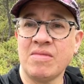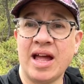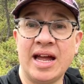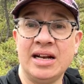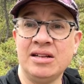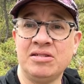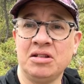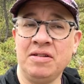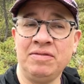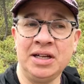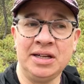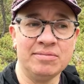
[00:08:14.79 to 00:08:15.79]
And it's
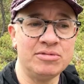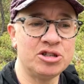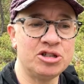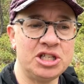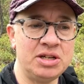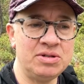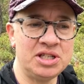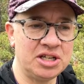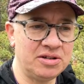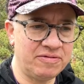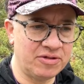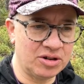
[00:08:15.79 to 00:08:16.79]
lovely. So she was
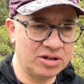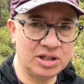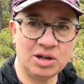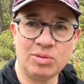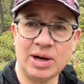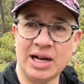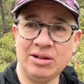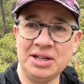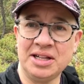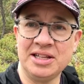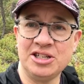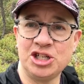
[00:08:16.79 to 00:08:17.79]
here for a little while
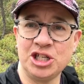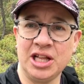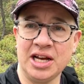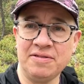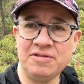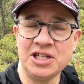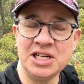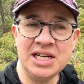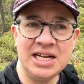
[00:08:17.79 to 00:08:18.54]
and then she left.